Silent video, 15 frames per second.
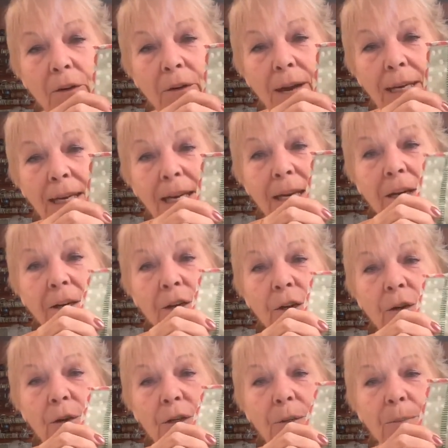here. You're
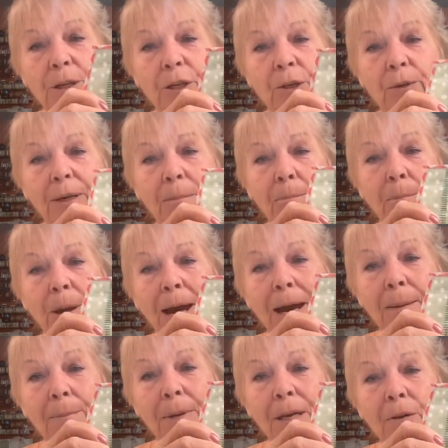going to be doing
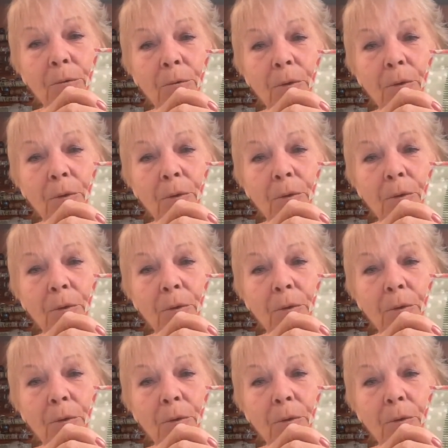piping right